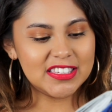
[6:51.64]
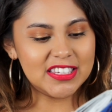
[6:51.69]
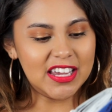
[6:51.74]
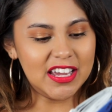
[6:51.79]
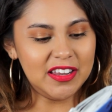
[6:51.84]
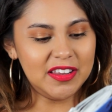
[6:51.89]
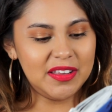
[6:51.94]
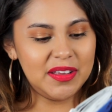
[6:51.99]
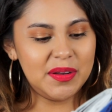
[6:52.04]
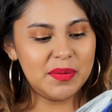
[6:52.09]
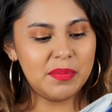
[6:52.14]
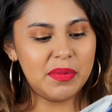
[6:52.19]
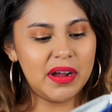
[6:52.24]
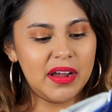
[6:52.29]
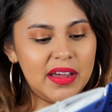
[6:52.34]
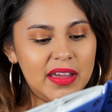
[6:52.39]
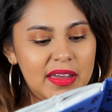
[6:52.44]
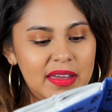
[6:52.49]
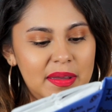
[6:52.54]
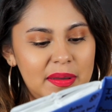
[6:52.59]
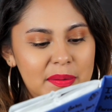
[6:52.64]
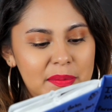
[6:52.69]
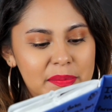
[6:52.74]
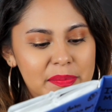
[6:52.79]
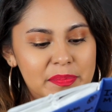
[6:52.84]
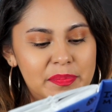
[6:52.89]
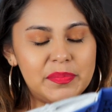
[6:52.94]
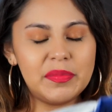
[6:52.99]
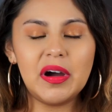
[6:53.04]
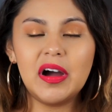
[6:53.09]
telling my
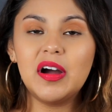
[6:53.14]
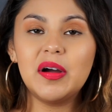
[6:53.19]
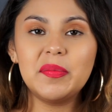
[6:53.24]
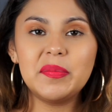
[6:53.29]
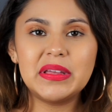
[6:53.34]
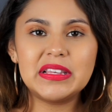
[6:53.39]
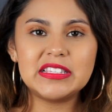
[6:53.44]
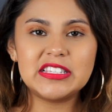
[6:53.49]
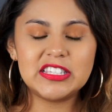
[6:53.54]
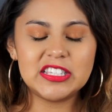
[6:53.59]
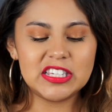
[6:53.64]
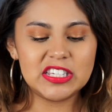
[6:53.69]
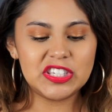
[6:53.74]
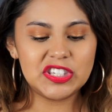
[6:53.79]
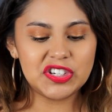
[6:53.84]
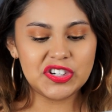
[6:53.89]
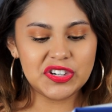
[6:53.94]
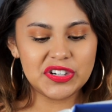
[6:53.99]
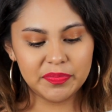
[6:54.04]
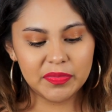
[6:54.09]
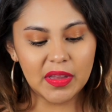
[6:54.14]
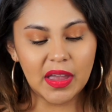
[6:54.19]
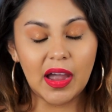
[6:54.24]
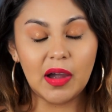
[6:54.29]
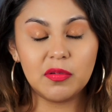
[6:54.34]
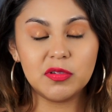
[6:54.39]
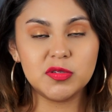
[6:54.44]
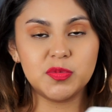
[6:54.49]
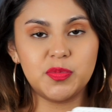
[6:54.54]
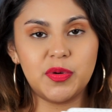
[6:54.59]
mom and sister I
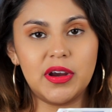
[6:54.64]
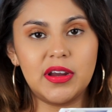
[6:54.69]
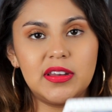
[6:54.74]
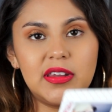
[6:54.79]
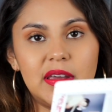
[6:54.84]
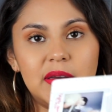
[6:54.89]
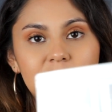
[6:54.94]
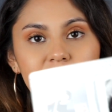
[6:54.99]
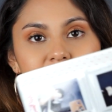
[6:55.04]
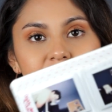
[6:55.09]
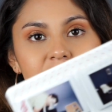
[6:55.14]
was pregnant.